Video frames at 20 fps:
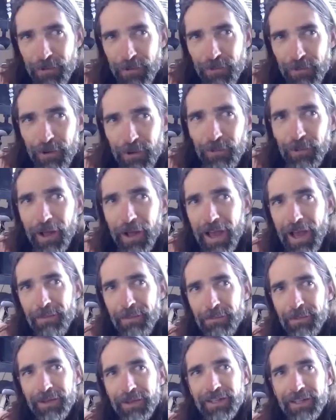will
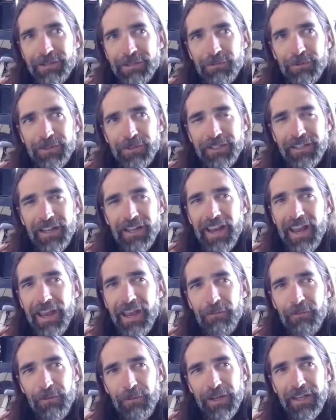happen is we'll say,
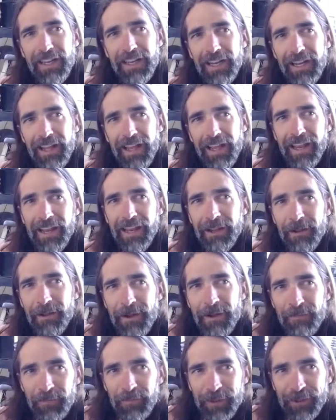hey, we need a
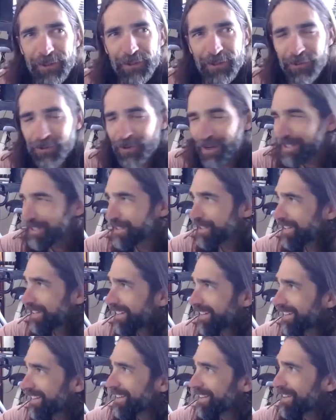
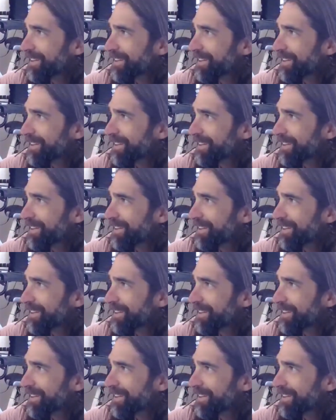trusted